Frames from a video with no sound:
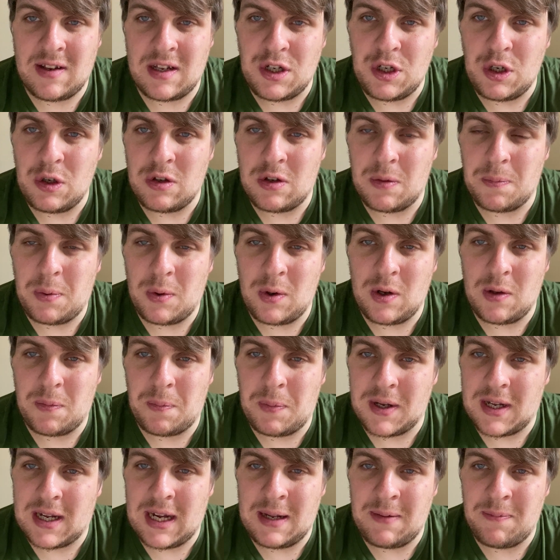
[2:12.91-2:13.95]
They used the points
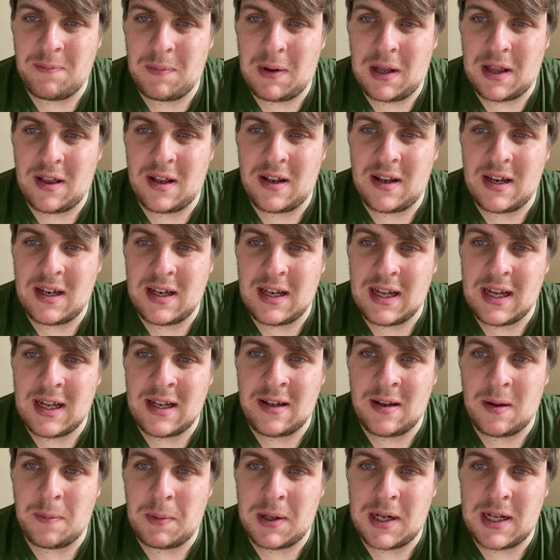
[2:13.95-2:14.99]
per game method in the
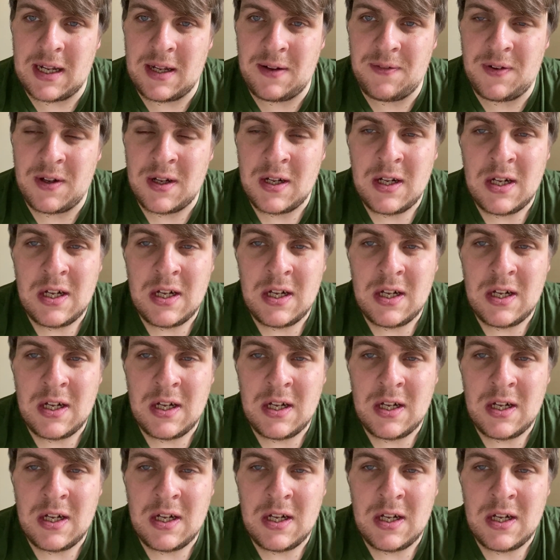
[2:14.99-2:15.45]
end, I believe,